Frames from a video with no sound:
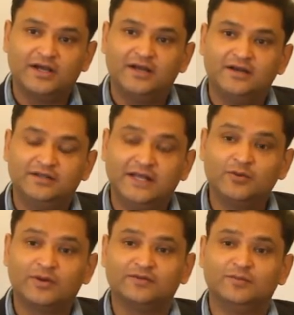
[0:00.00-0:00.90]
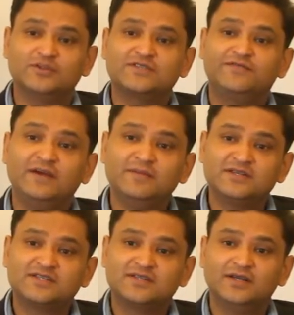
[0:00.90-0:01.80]
And then one of the most
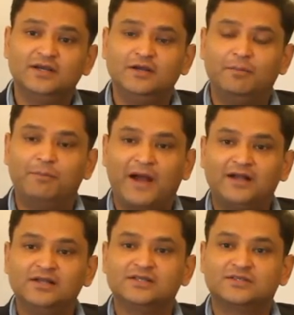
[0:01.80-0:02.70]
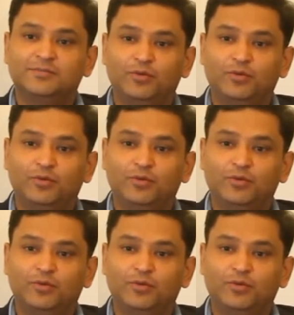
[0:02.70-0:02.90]
famous battles